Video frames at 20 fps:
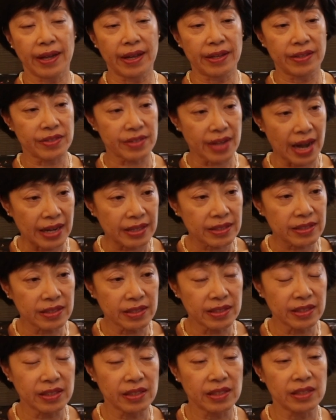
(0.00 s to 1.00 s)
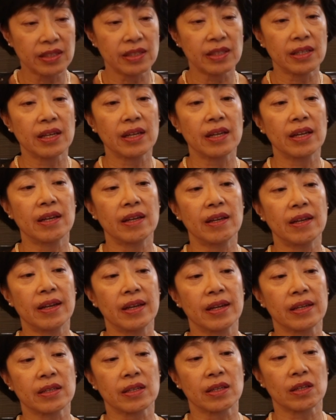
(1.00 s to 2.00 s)
anxiety
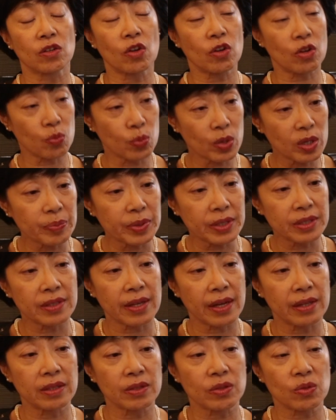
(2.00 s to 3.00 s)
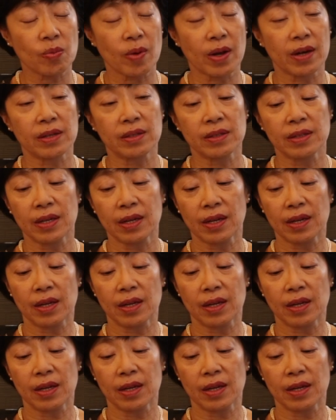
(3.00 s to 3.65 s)
and a lot of work being done as well,